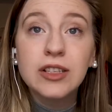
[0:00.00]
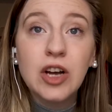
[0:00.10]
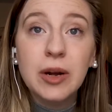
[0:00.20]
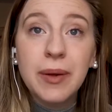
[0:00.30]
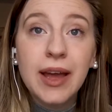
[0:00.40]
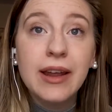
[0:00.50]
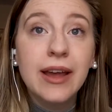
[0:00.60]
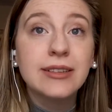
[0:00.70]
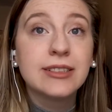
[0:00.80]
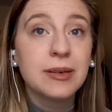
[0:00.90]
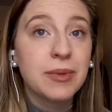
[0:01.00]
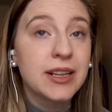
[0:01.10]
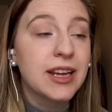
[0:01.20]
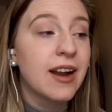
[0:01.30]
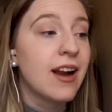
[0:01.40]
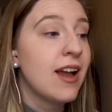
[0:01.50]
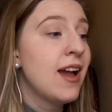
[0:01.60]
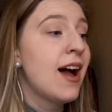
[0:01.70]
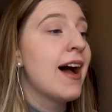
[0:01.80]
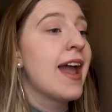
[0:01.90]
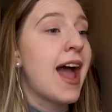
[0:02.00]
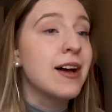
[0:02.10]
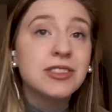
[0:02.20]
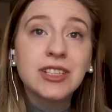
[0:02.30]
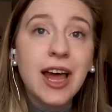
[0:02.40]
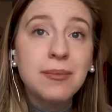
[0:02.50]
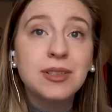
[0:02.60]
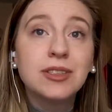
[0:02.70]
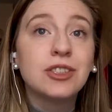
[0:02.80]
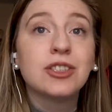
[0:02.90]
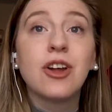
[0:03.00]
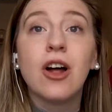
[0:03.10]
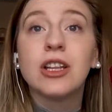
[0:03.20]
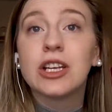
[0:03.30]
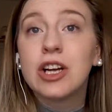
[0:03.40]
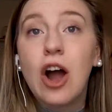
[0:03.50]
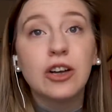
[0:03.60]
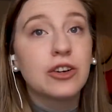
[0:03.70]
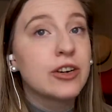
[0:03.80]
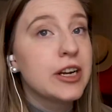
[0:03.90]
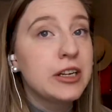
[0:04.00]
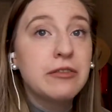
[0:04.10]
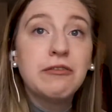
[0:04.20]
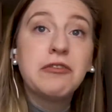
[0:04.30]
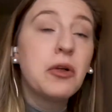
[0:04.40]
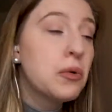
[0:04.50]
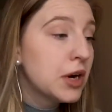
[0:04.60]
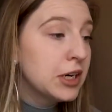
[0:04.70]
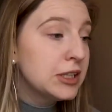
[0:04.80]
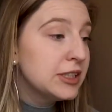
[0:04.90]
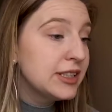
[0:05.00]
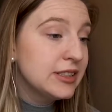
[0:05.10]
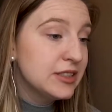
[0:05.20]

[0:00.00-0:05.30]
the dog bed and sleep right there. I have slept just on the concrete floor in